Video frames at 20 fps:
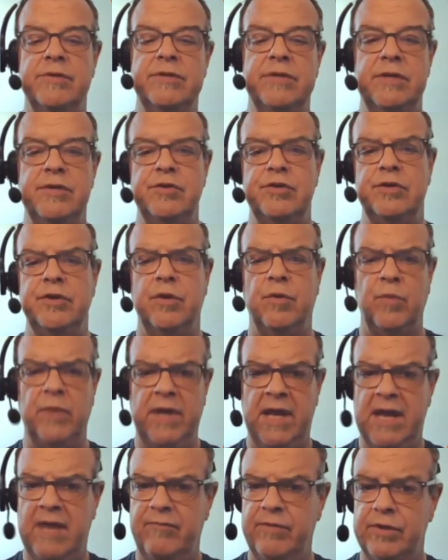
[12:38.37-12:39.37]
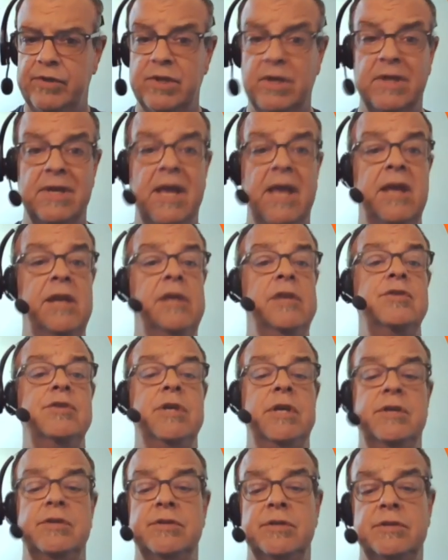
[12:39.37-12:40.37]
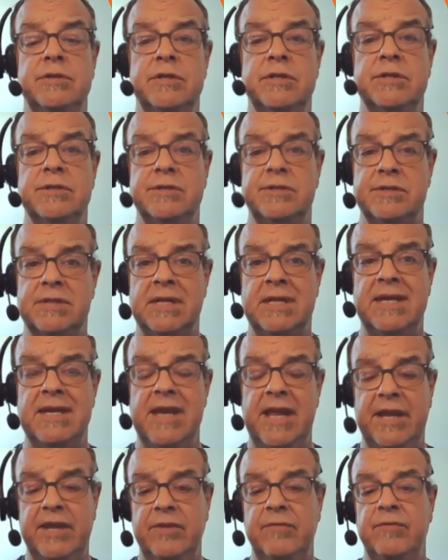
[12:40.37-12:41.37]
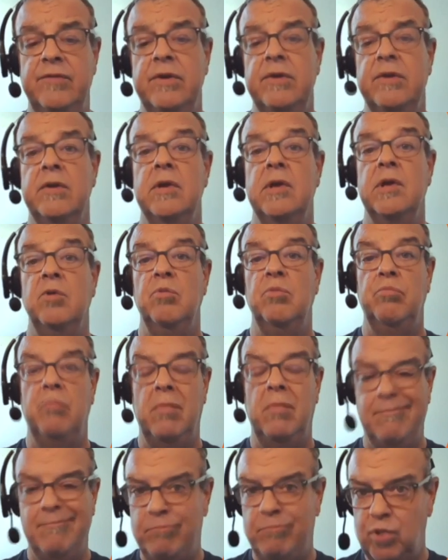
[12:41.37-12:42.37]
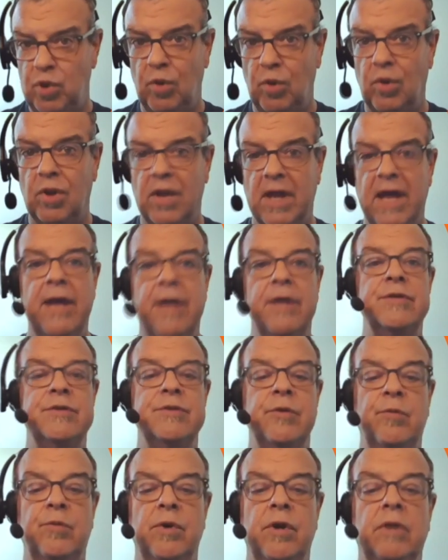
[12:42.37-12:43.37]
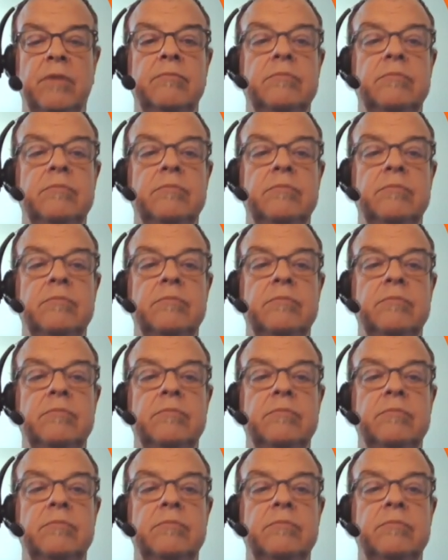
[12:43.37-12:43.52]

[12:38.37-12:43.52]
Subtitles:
engineer. We haven't done any changes. This is the native pull, as it were.